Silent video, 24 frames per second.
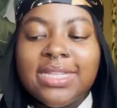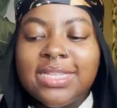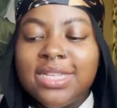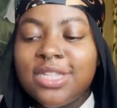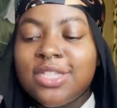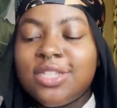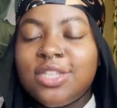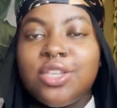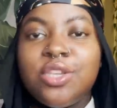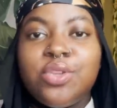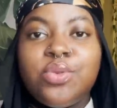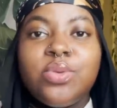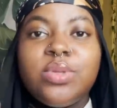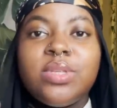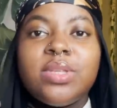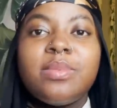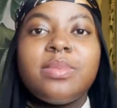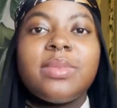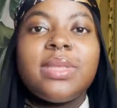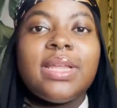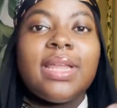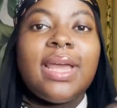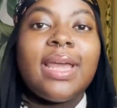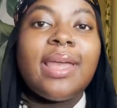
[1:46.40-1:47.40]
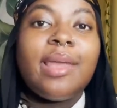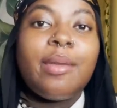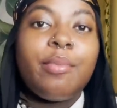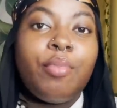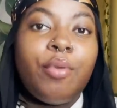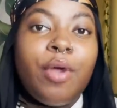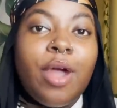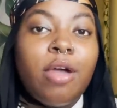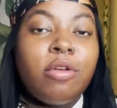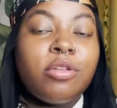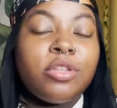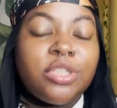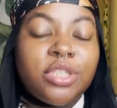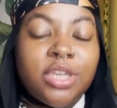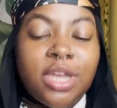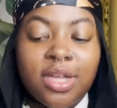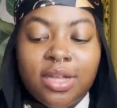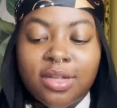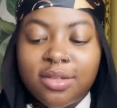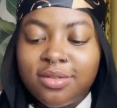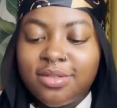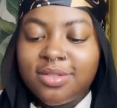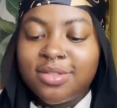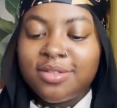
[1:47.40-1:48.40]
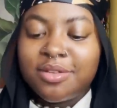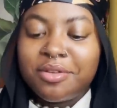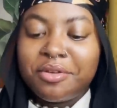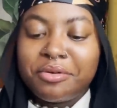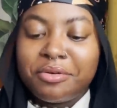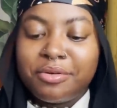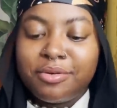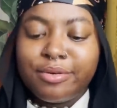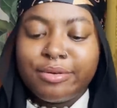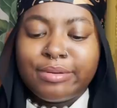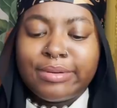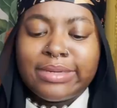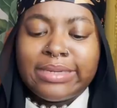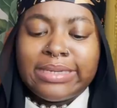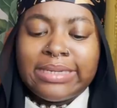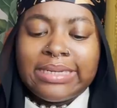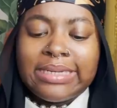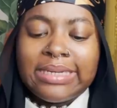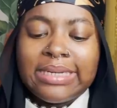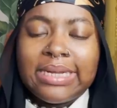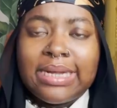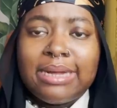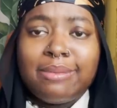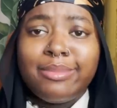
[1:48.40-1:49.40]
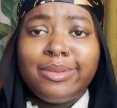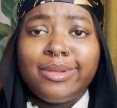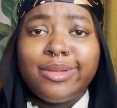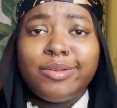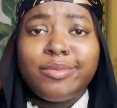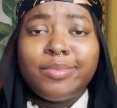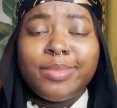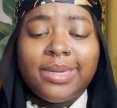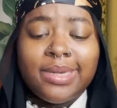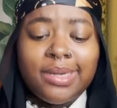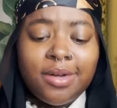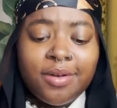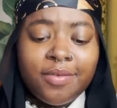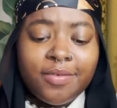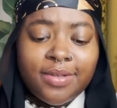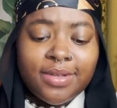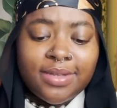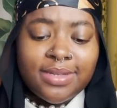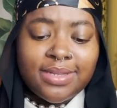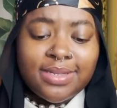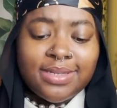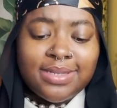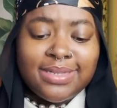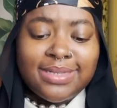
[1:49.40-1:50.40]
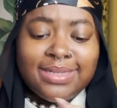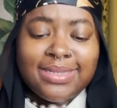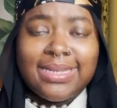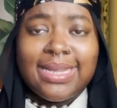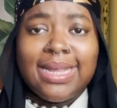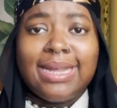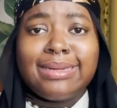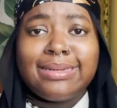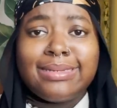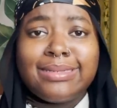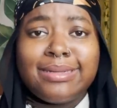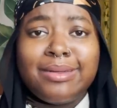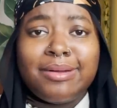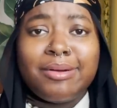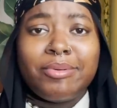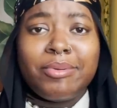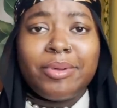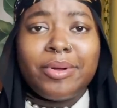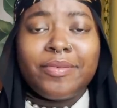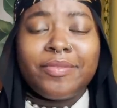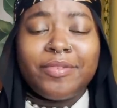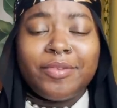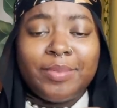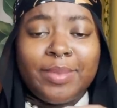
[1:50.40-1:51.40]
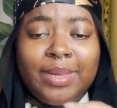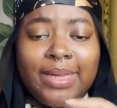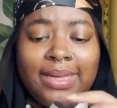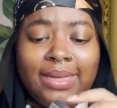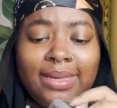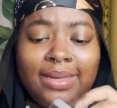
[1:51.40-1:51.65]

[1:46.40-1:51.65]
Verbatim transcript: tend to use something like a brow gel, so I'm a little bit nervous to see how this is gonna work for me.